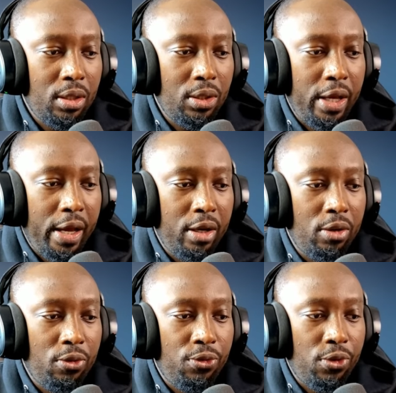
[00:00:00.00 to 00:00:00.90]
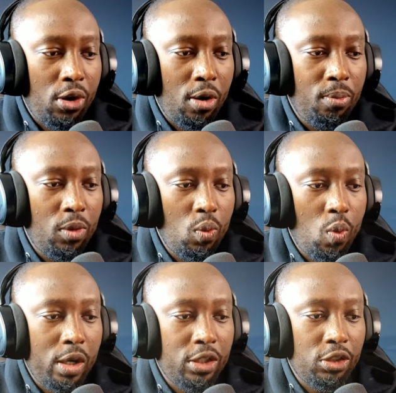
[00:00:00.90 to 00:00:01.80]
than from
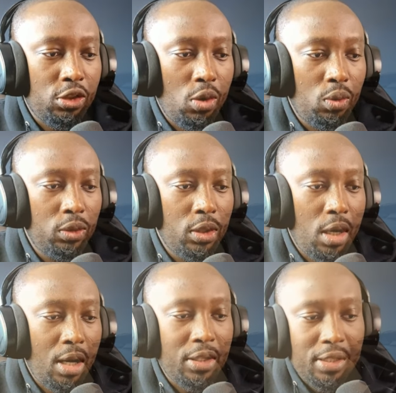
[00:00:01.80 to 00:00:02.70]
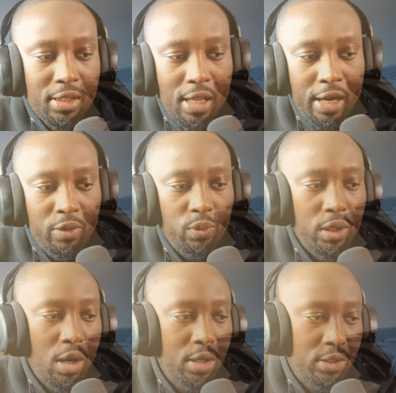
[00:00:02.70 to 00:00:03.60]
what's shown on this slide,
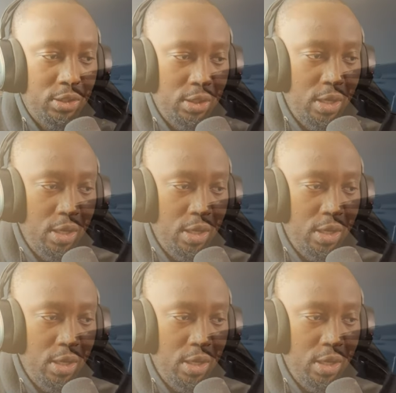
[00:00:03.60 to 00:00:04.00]
regardless.